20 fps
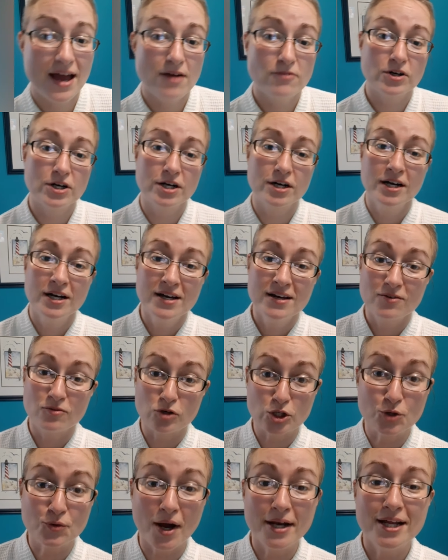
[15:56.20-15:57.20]
ever
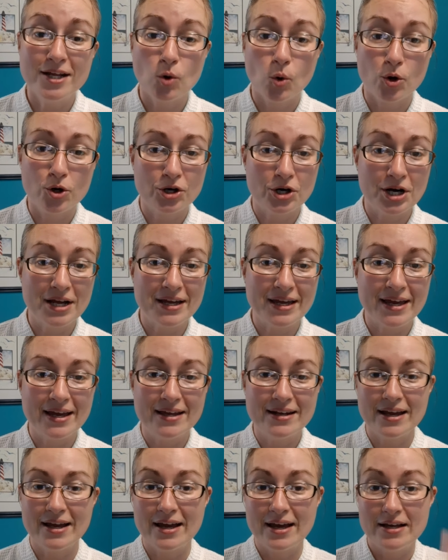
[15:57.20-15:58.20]
regretted ordering
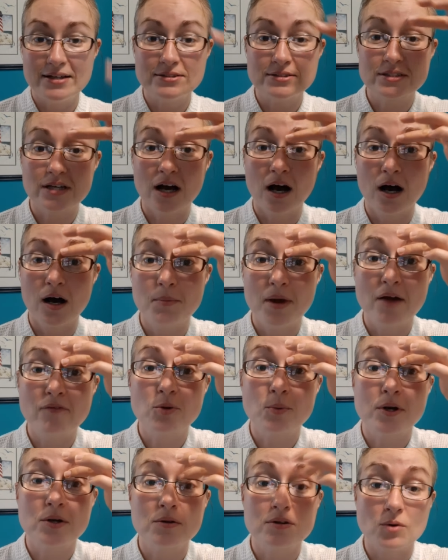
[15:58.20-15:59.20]
it. And
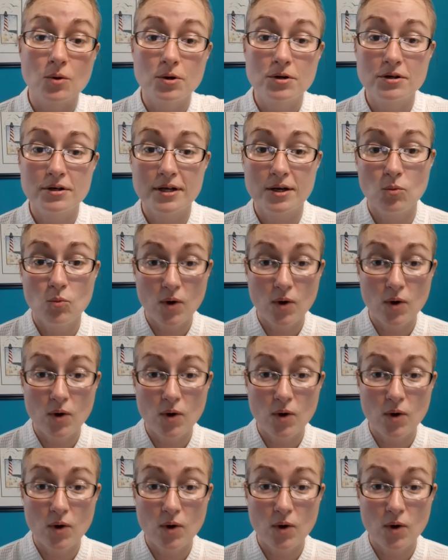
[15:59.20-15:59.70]
everyone who's ordered it